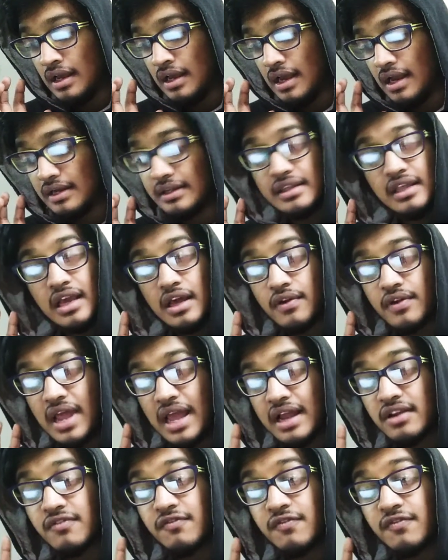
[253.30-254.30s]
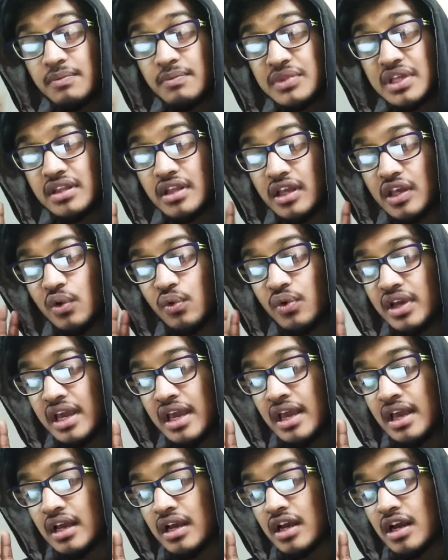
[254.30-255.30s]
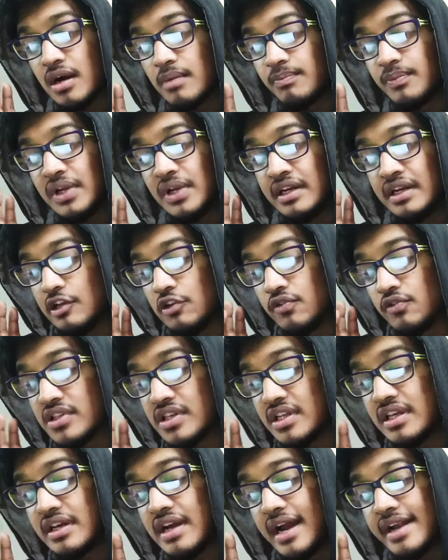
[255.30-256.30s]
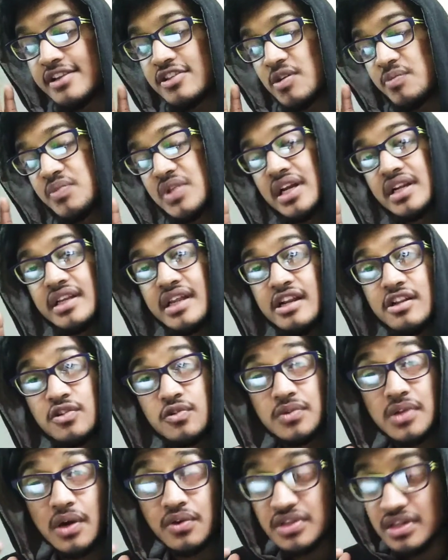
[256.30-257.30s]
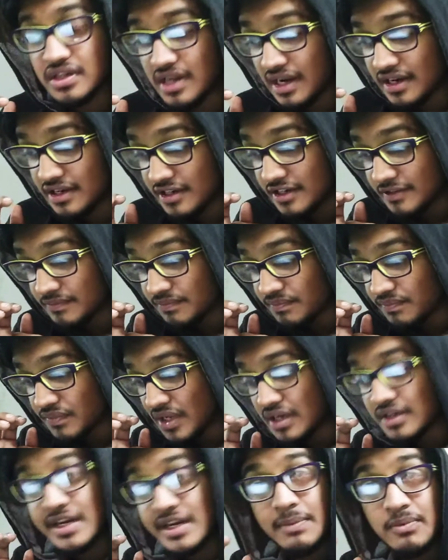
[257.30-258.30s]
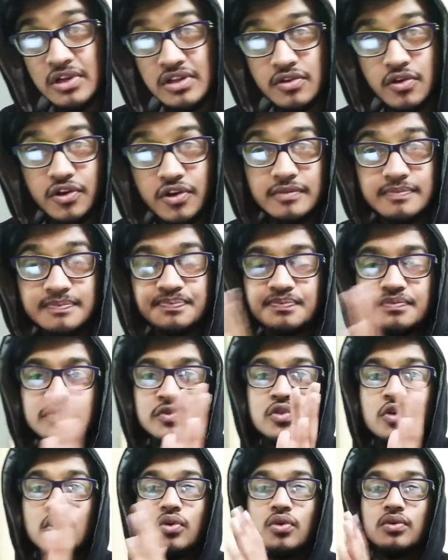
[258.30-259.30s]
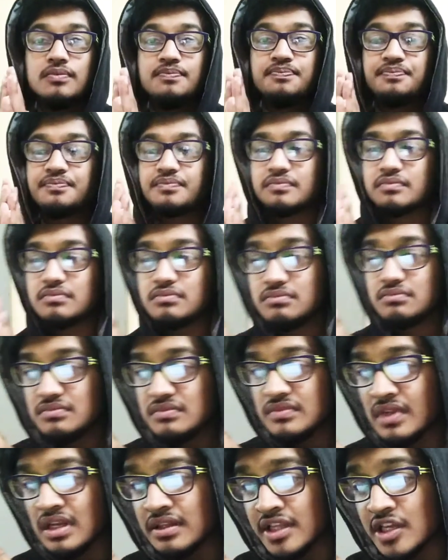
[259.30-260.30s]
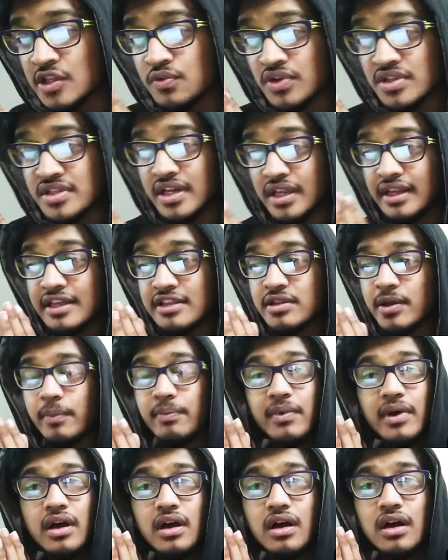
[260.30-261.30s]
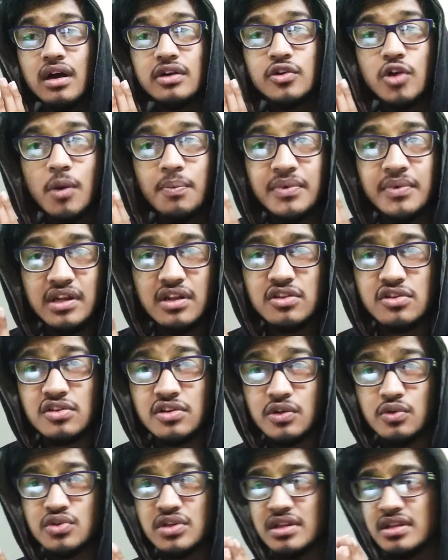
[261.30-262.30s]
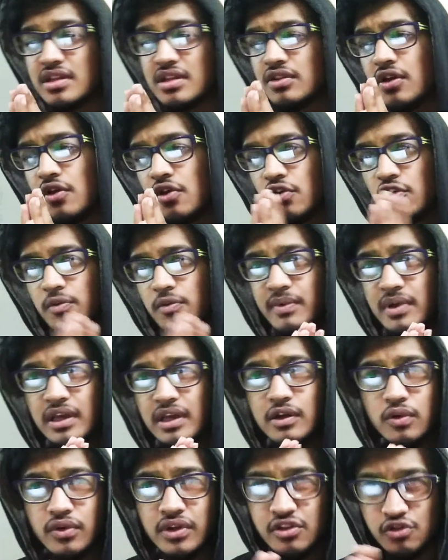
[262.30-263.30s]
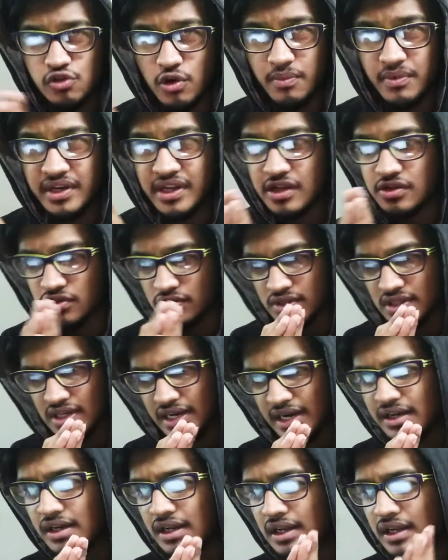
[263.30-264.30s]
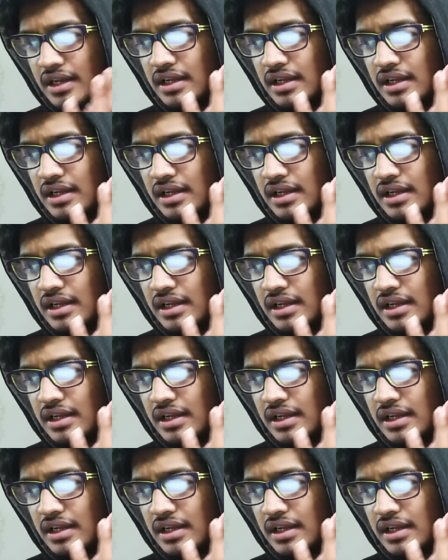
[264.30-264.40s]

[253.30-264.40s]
And they are ranked fifth in the UK Complete University Guide Subject till 2019 table. Sorry. So this was the list of uh, top 10 institutions in the Europe, including Germany and Switzerland